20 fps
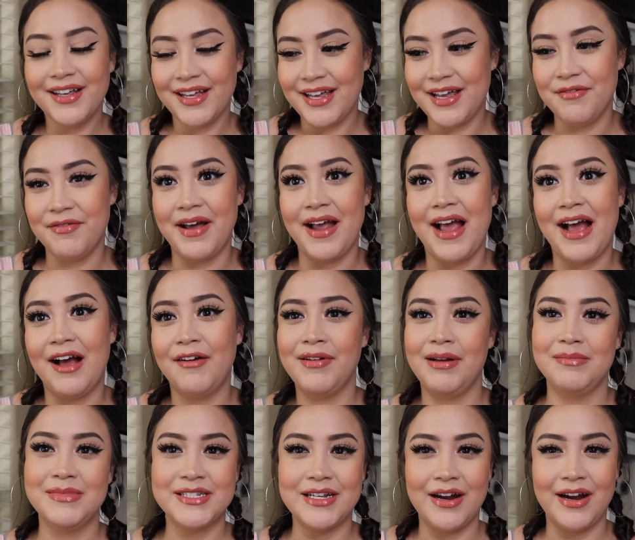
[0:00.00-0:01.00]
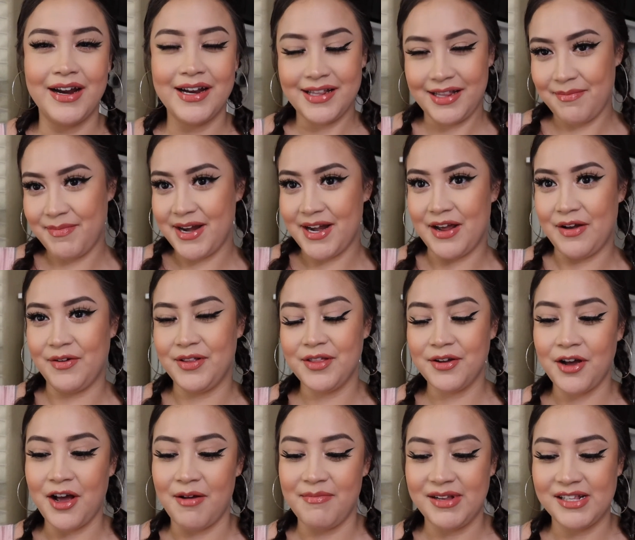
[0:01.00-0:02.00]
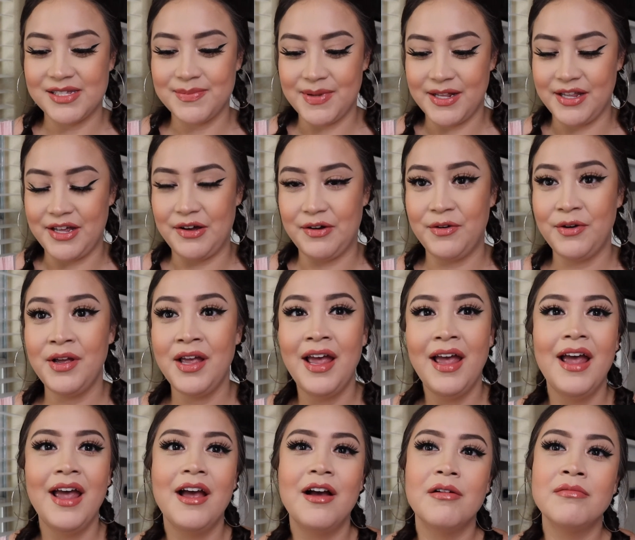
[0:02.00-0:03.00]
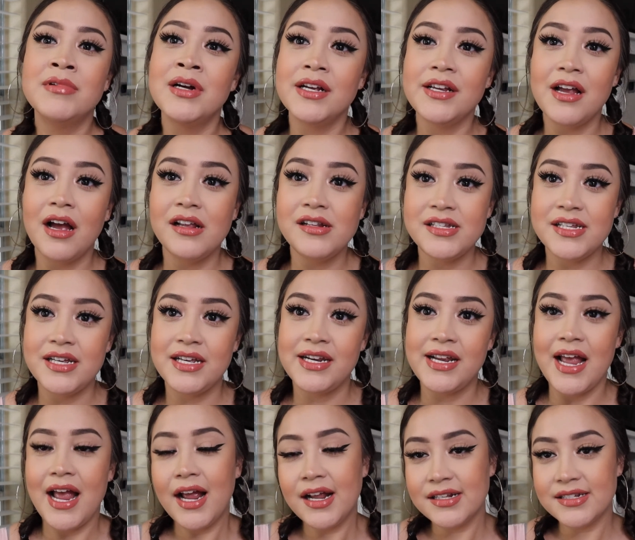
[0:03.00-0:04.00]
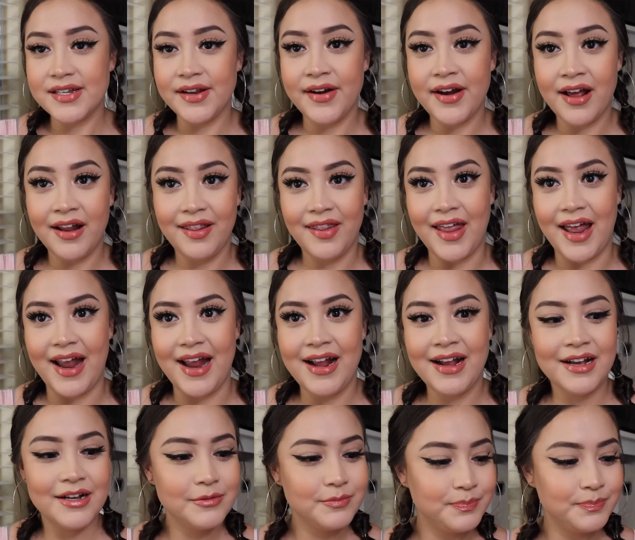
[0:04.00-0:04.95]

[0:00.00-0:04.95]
If I have, I'm sorry. Let me know in the comments below what y'all did and did not like.